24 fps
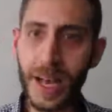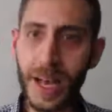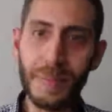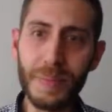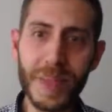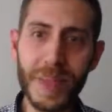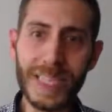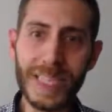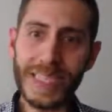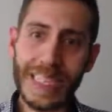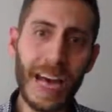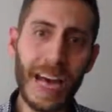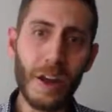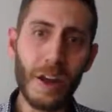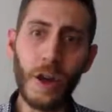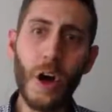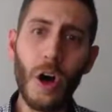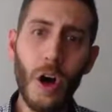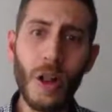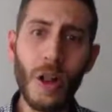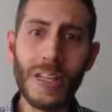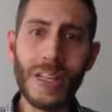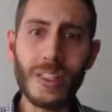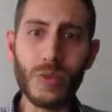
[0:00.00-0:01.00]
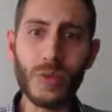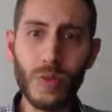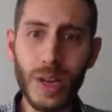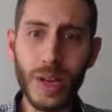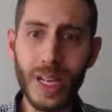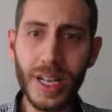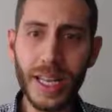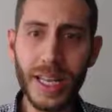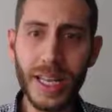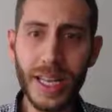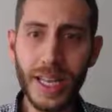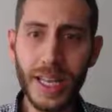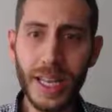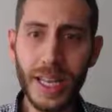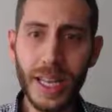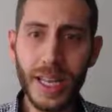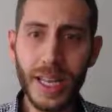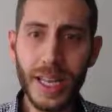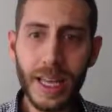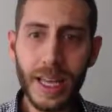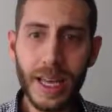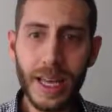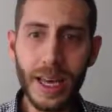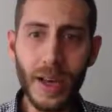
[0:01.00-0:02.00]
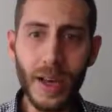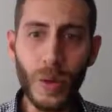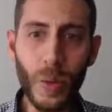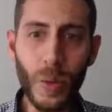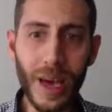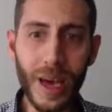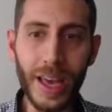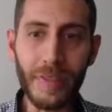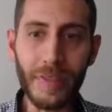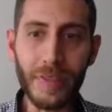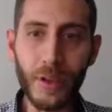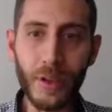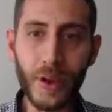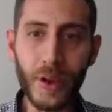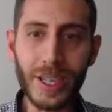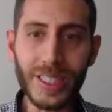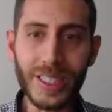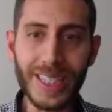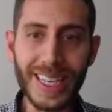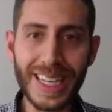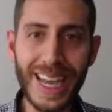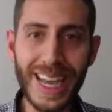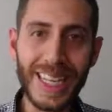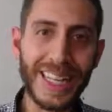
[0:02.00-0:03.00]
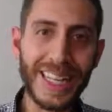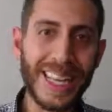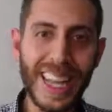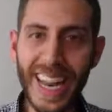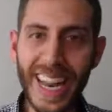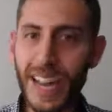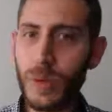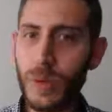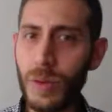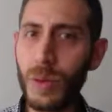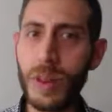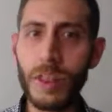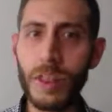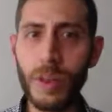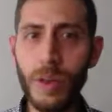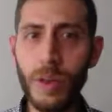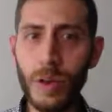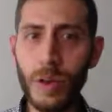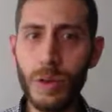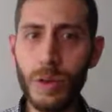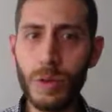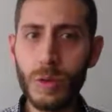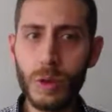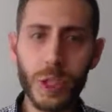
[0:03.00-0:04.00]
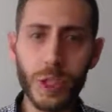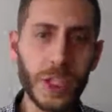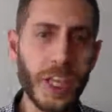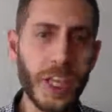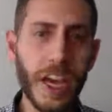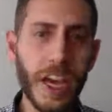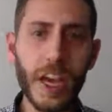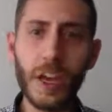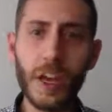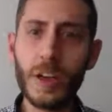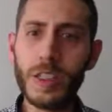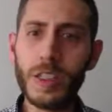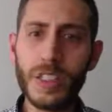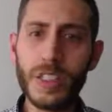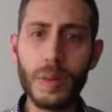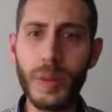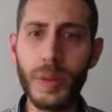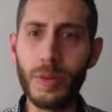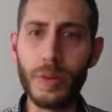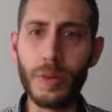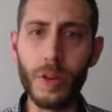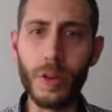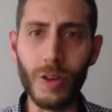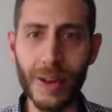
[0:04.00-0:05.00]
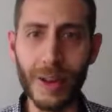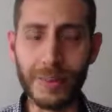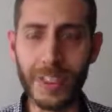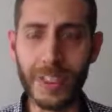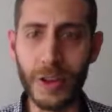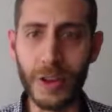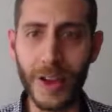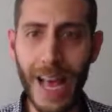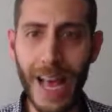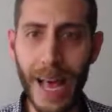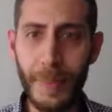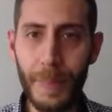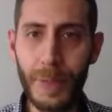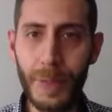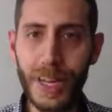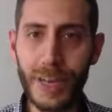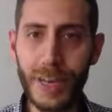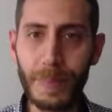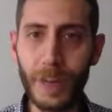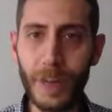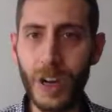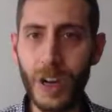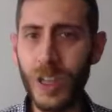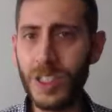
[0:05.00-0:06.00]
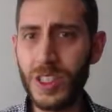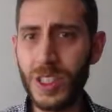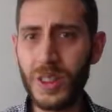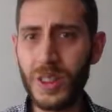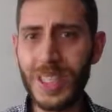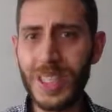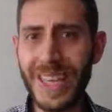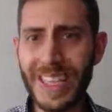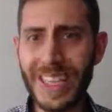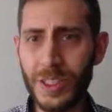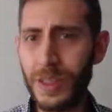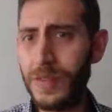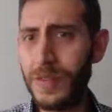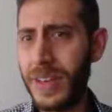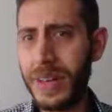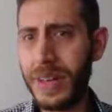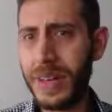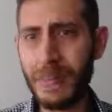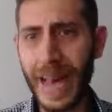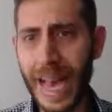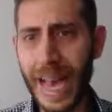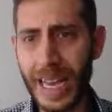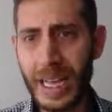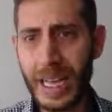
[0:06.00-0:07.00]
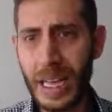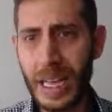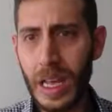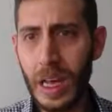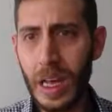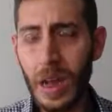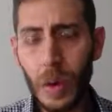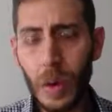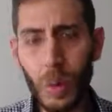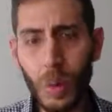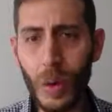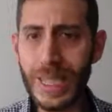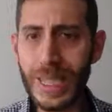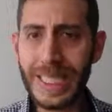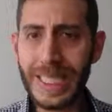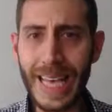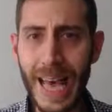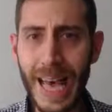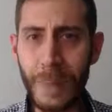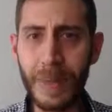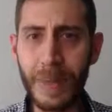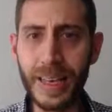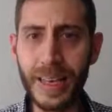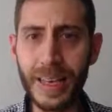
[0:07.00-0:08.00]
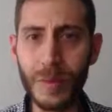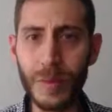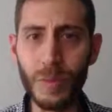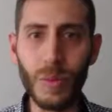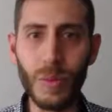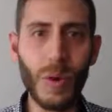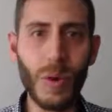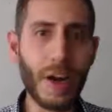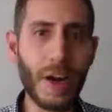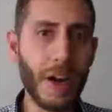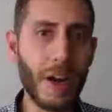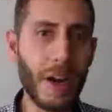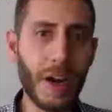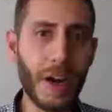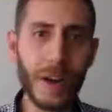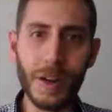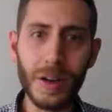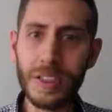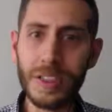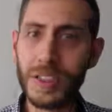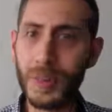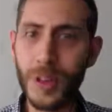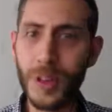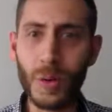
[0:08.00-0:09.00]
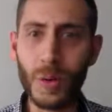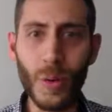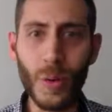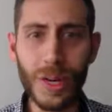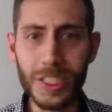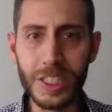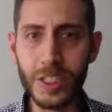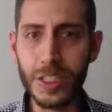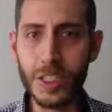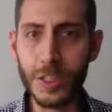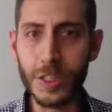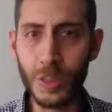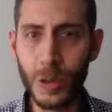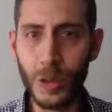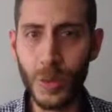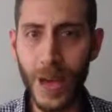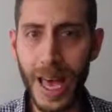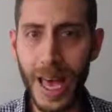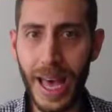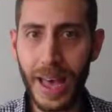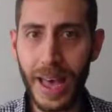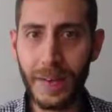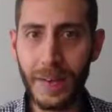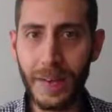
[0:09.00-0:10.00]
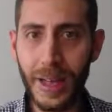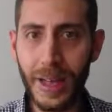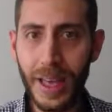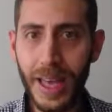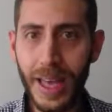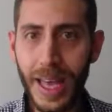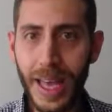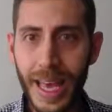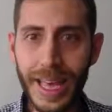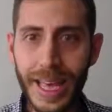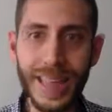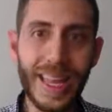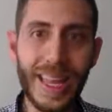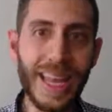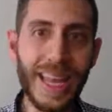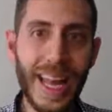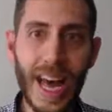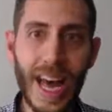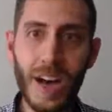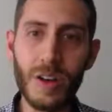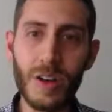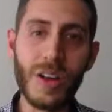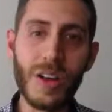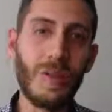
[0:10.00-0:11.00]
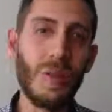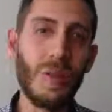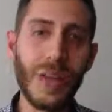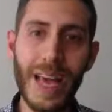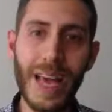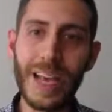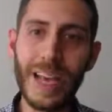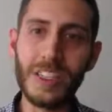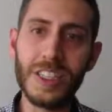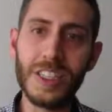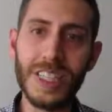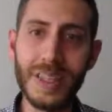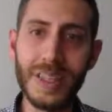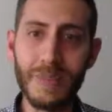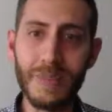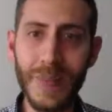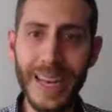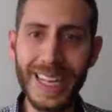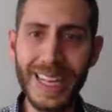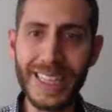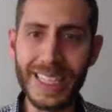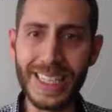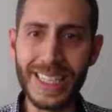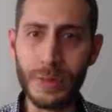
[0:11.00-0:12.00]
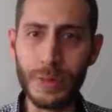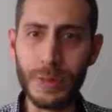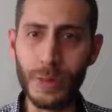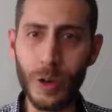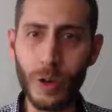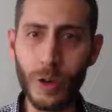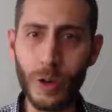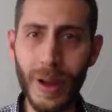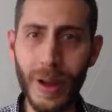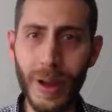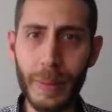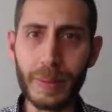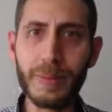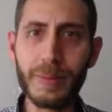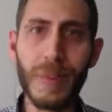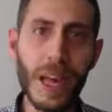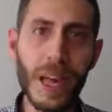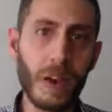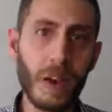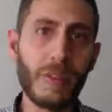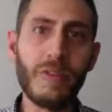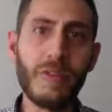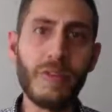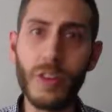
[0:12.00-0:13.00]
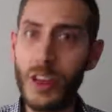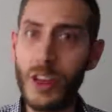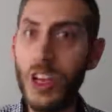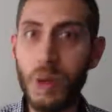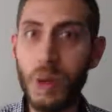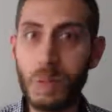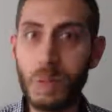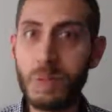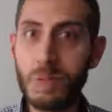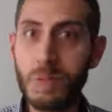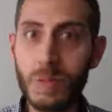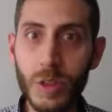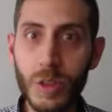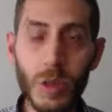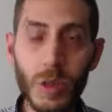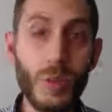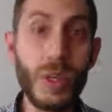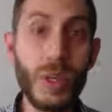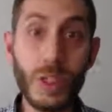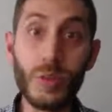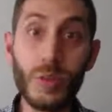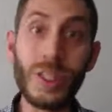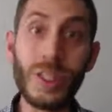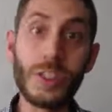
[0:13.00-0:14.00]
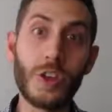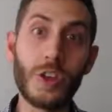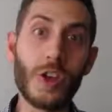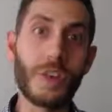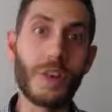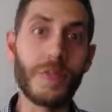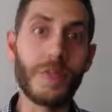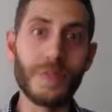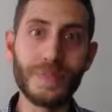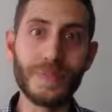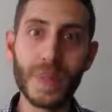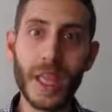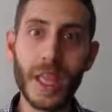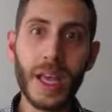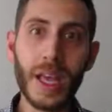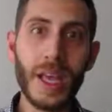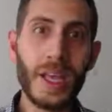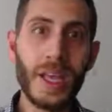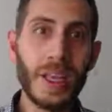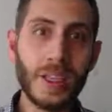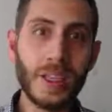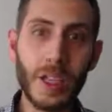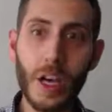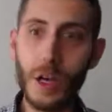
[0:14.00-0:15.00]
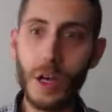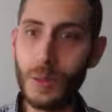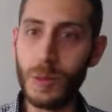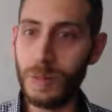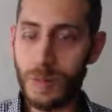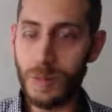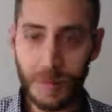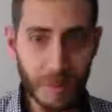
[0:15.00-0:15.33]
This town hall is really a way for us to kind of connect with you, share some of the programs that are happening, but also to get your feedback. What's happening? What are some of the questions you have? And then how can we actually make these programs better for you, the ones we serve? So,